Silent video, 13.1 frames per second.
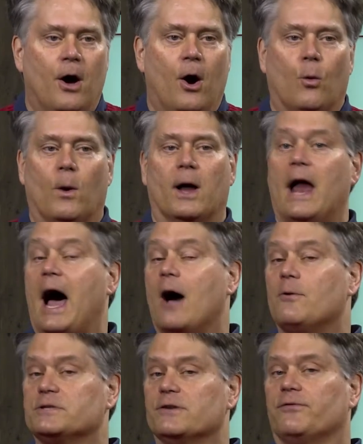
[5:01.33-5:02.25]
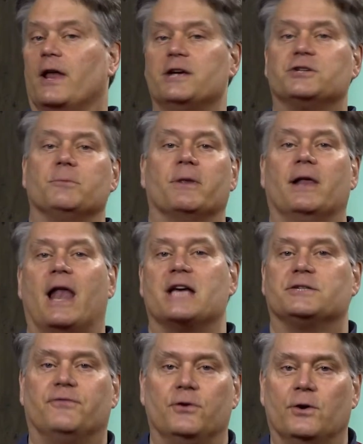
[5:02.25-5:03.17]
Well, how has inflation been the
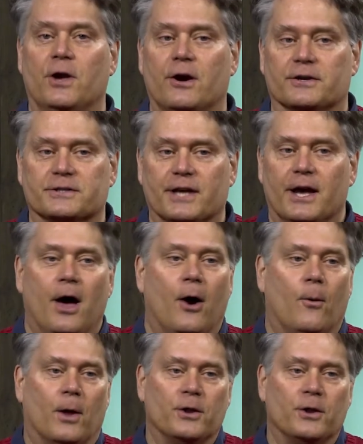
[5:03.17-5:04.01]
last few years? Well,